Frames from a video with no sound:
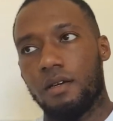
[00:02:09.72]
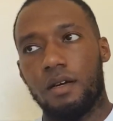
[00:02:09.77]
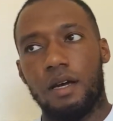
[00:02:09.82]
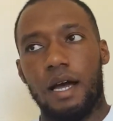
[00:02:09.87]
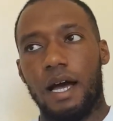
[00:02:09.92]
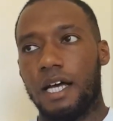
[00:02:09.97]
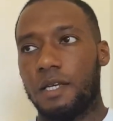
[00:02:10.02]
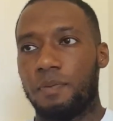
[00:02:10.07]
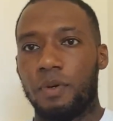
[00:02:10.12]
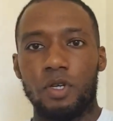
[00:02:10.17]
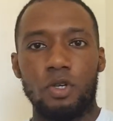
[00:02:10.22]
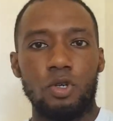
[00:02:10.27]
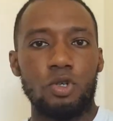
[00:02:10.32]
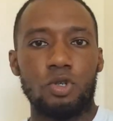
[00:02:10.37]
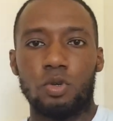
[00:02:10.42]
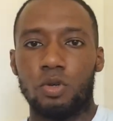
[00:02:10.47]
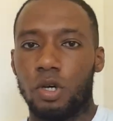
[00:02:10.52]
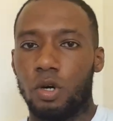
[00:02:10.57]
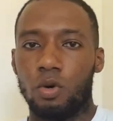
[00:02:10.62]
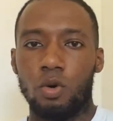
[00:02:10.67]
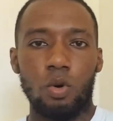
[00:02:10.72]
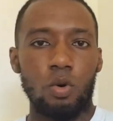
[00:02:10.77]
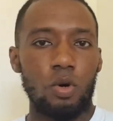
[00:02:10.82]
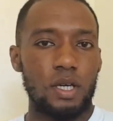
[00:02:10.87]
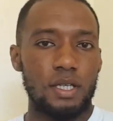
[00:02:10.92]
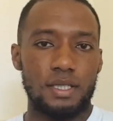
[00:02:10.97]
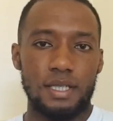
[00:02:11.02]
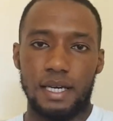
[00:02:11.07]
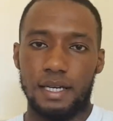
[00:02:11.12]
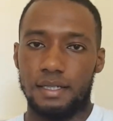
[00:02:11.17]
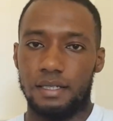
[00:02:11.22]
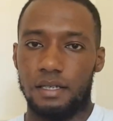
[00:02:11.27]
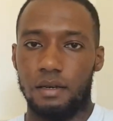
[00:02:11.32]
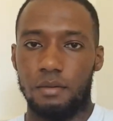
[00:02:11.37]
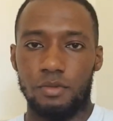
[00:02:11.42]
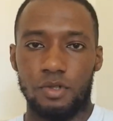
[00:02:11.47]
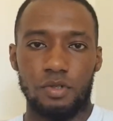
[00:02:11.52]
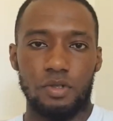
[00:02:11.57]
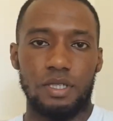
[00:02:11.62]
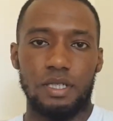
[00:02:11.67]
As per usual, they'll call and text them
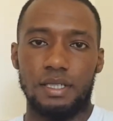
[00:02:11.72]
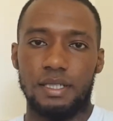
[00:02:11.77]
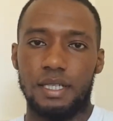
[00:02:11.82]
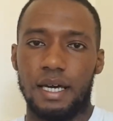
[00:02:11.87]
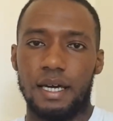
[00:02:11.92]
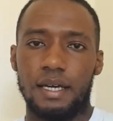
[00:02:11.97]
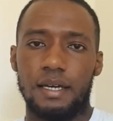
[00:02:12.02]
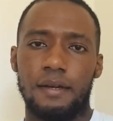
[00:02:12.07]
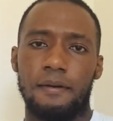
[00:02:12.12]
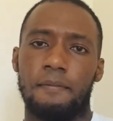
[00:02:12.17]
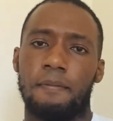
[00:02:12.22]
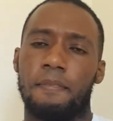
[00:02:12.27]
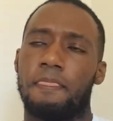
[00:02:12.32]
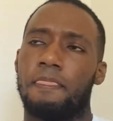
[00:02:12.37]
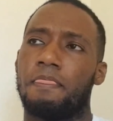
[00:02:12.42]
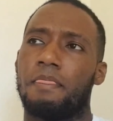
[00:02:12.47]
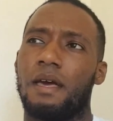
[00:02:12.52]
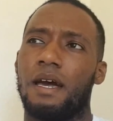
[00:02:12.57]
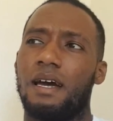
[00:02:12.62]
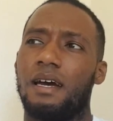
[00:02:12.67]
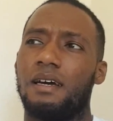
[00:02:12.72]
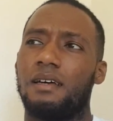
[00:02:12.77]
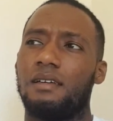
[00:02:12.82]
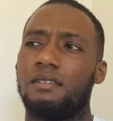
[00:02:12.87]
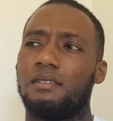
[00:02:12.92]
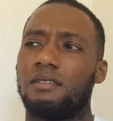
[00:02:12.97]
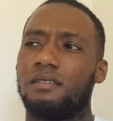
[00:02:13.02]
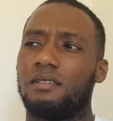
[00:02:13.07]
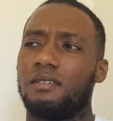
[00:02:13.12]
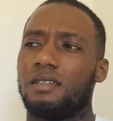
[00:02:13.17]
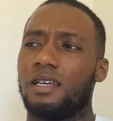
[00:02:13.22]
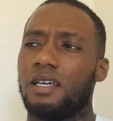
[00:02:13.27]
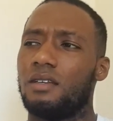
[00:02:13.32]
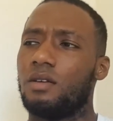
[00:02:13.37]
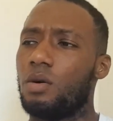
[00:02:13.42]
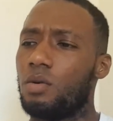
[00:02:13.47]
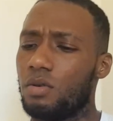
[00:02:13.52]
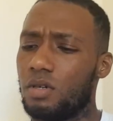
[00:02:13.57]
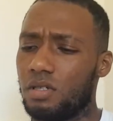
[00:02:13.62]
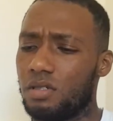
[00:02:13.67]
during the day. And they
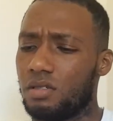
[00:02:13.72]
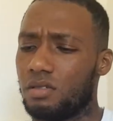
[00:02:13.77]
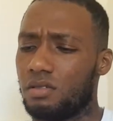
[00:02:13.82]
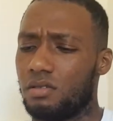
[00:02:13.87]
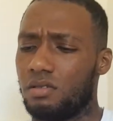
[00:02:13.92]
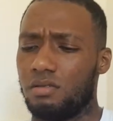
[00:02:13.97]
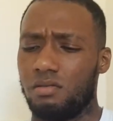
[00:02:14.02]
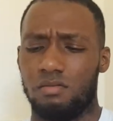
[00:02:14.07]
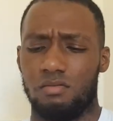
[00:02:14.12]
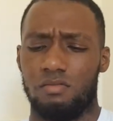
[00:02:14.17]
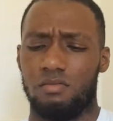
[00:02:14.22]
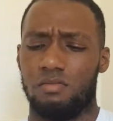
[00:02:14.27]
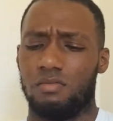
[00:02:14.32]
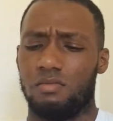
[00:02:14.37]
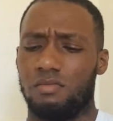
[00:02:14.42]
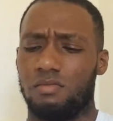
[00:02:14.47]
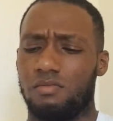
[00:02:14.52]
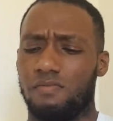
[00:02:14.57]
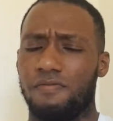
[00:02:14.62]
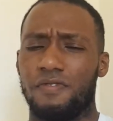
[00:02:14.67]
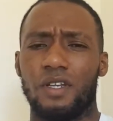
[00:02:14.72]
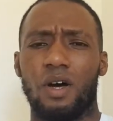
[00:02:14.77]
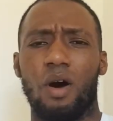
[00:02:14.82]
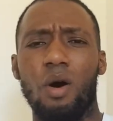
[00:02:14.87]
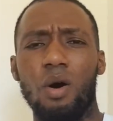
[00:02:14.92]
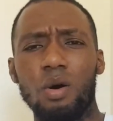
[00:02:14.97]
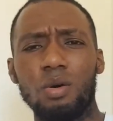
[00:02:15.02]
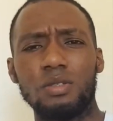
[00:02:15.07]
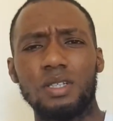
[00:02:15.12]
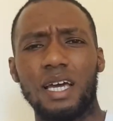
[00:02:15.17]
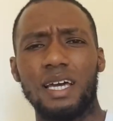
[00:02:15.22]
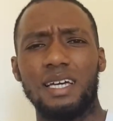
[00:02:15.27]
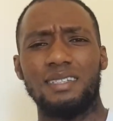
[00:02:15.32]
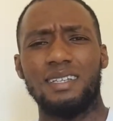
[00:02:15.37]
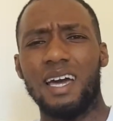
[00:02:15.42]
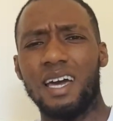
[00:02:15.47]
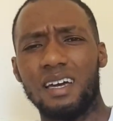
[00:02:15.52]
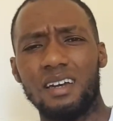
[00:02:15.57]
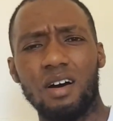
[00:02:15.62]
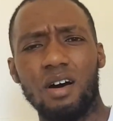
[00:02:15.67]
noticed for the whole day,
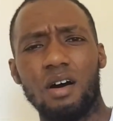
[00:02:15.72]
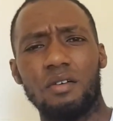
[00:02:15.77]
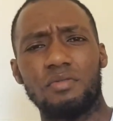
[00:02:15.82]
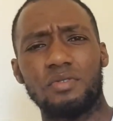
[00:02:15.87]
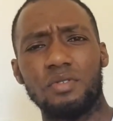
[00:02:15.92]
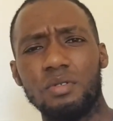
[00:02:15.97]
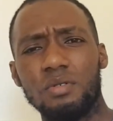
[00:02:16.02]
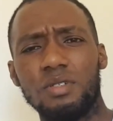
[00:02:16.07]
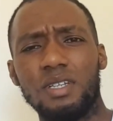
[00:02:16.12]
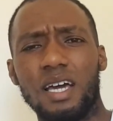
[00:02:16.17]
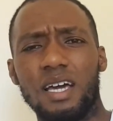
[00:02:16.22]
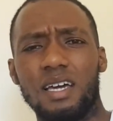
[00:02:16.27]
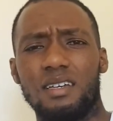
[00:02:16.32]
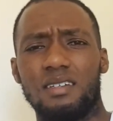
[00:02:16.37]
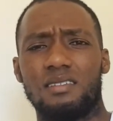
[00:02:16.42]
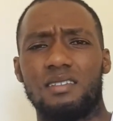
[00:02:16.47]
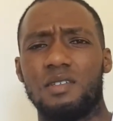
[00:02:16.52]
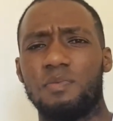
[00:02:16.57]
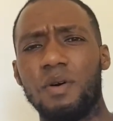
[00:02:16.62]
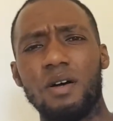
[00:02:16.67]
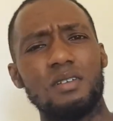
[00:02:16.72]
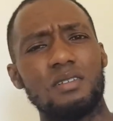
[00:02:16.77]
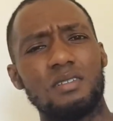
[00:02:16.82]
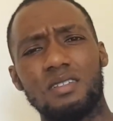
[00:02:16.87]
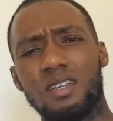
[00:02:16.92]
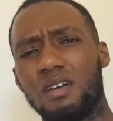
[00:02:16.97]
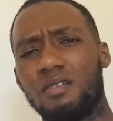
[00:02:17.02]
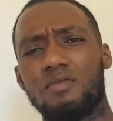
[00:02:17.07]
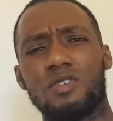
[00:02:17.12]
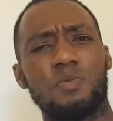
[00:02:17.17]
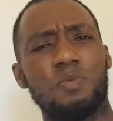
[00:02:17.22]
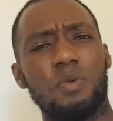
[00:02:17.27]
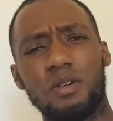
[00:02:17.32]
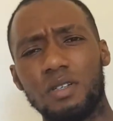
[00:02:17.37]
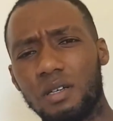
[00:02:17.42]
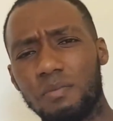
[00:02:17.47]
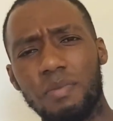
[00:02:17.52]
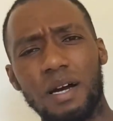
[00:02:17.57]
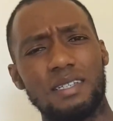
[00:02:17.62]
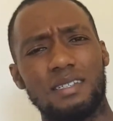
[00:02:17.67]
day and a half, two days, this person ain't
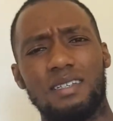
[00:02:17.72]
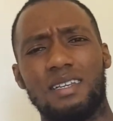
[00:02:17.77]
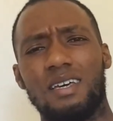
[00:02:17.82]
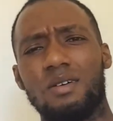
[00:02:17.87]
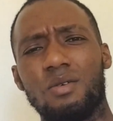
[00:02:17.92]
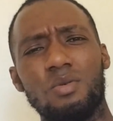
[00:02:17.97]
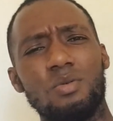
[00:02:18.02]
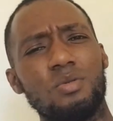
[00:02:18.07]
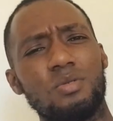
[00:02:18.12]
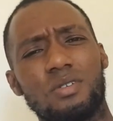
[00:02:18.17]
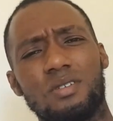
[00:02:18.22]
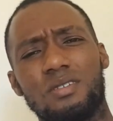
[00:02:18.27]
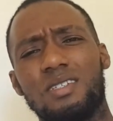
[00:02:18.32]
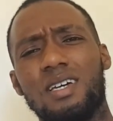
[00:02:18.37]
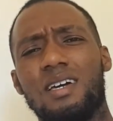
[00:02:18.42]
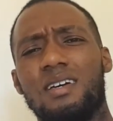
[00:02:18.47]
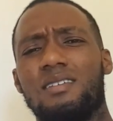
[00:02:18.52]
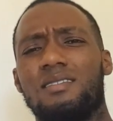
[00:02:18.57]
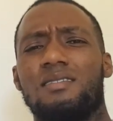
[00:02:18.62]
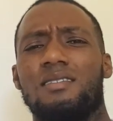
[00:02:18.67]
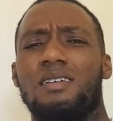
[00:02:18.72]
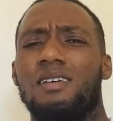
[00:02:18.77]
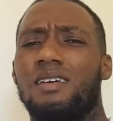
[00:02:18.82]
responded back to their calls or texts.